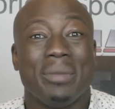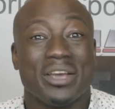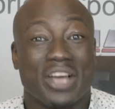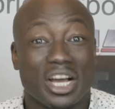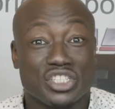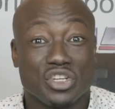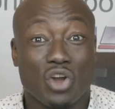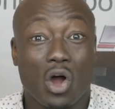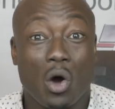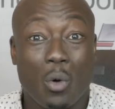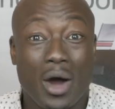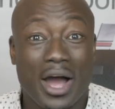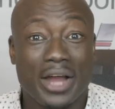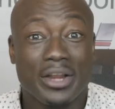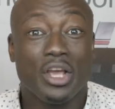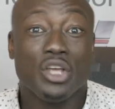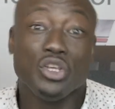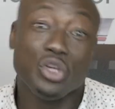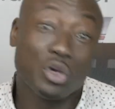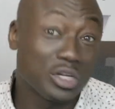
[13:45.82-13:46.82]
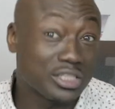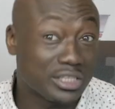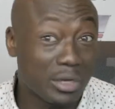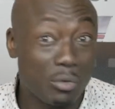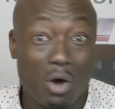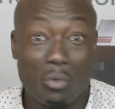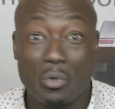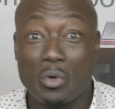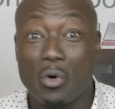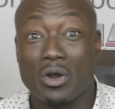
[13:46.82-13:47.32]
Because you know what? You can say
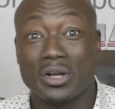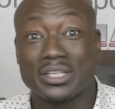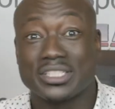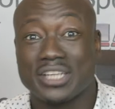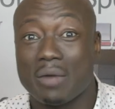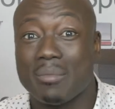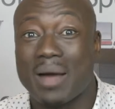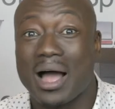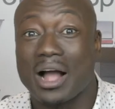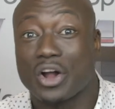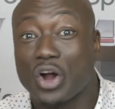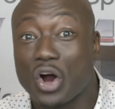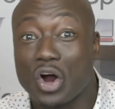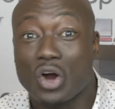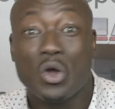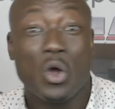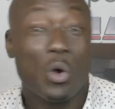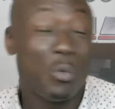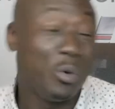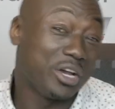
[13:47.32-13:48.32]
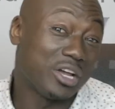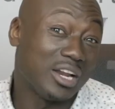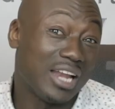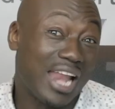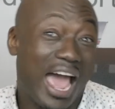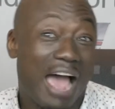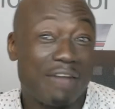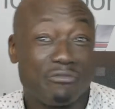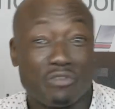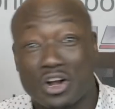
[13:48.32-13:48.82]
what we want to say about Kirk. We can
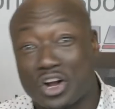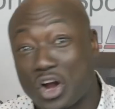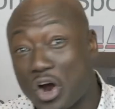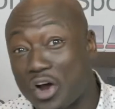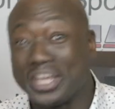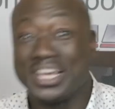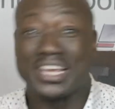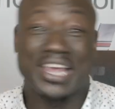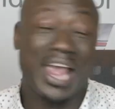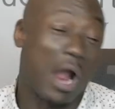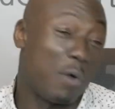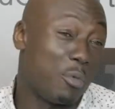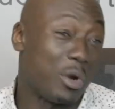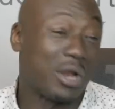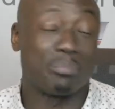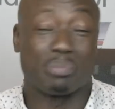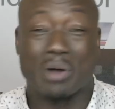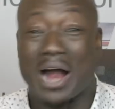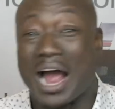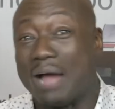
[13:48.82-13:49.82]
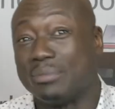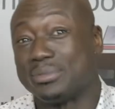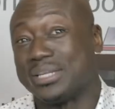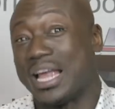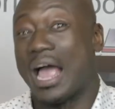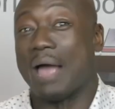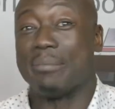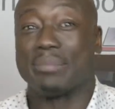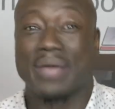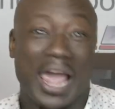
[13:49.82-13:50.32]
laugh at Kirk. He can't win
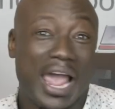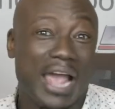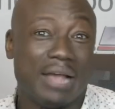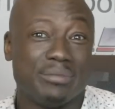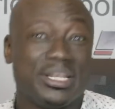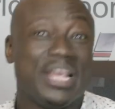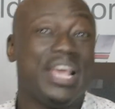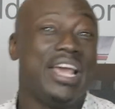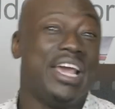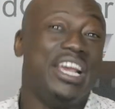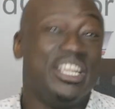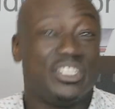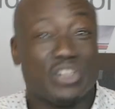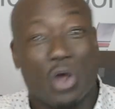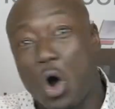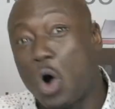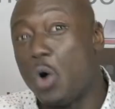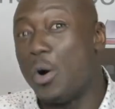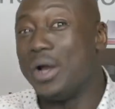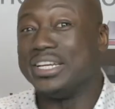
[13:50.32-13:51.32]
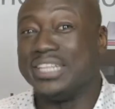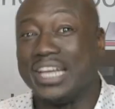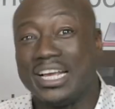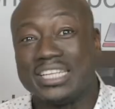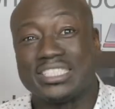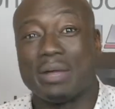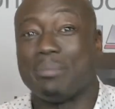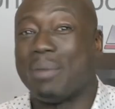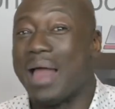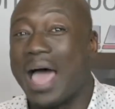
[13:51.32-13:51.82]
primetime games. He's 0-1
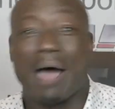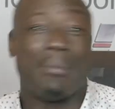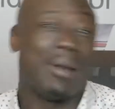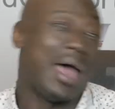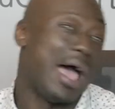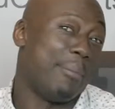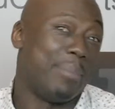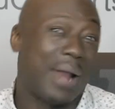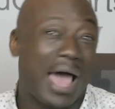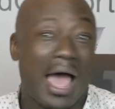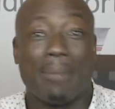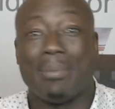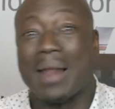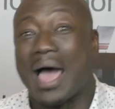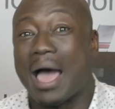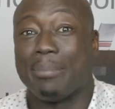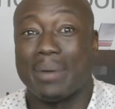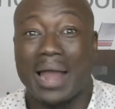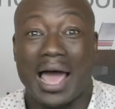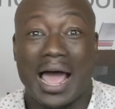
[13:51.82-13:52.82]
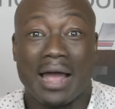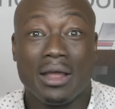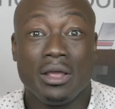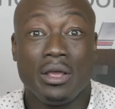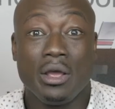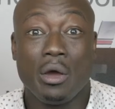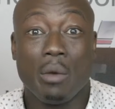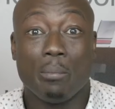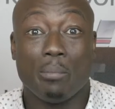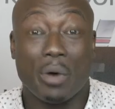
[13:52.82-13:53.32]
this and blah, blah, blah, blah, blah.
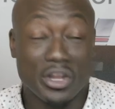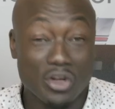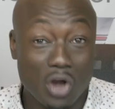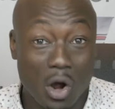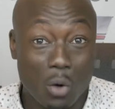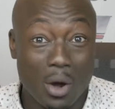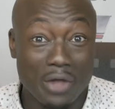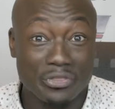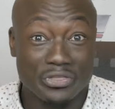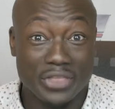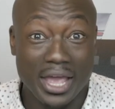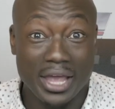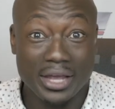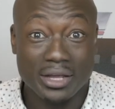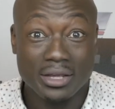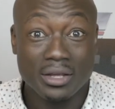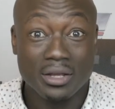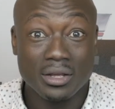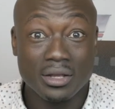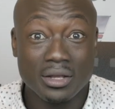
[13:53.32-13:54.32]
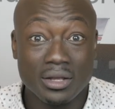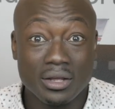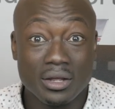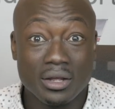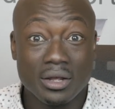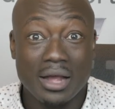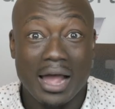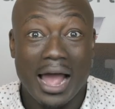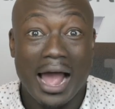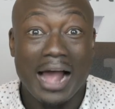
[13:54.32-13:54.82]
But you know one thing?
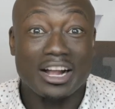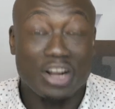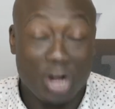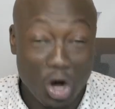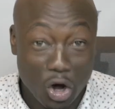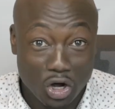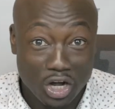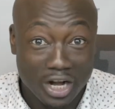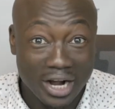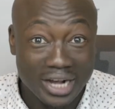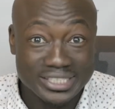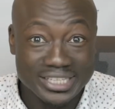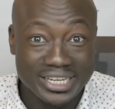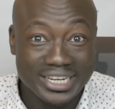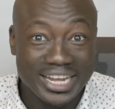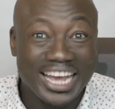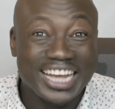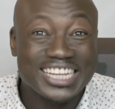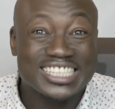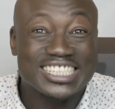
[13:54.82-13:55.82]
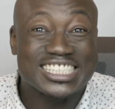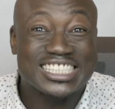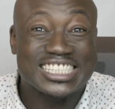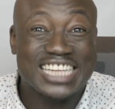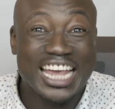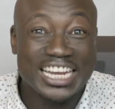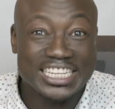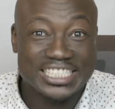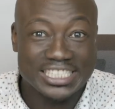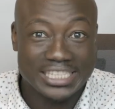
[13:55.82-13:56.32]
Kirk Cousins is
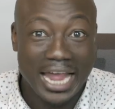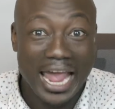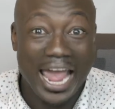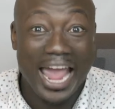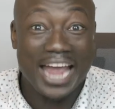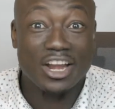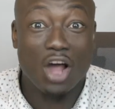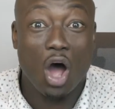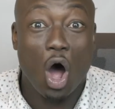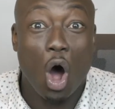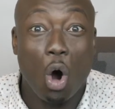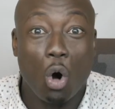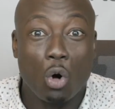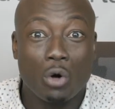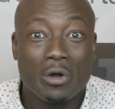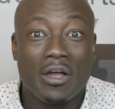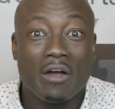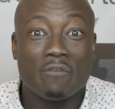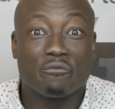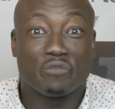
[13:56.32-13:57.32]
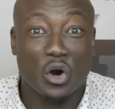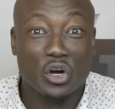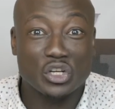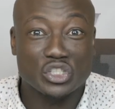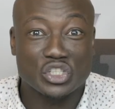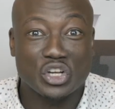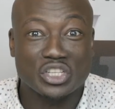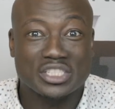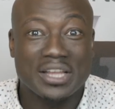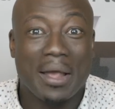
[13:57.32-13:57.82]
6-0
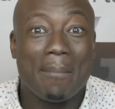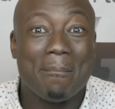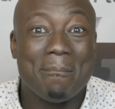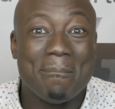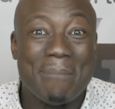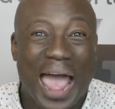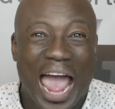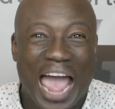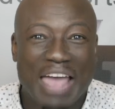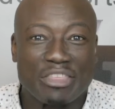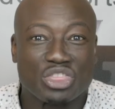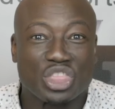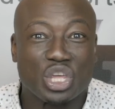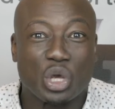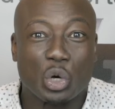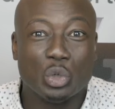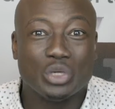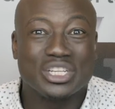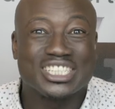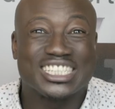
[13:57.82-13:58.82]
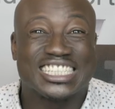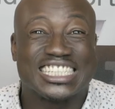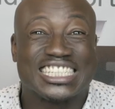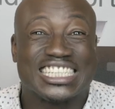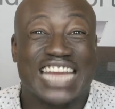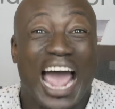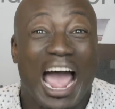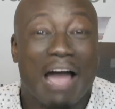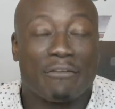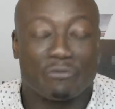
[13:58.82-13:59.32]
versus Matthew
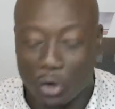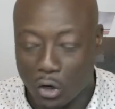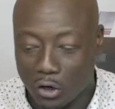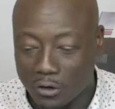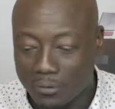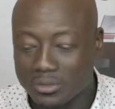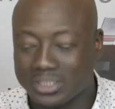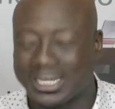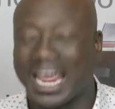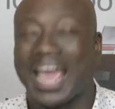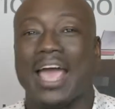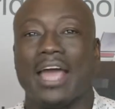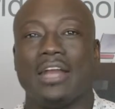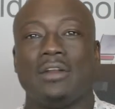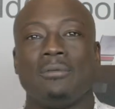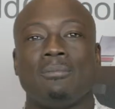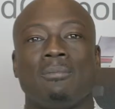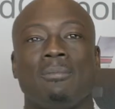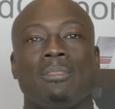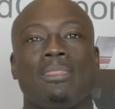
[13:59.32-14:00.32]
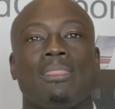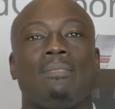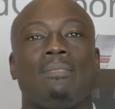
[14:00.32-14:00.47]
Stafford. Dead.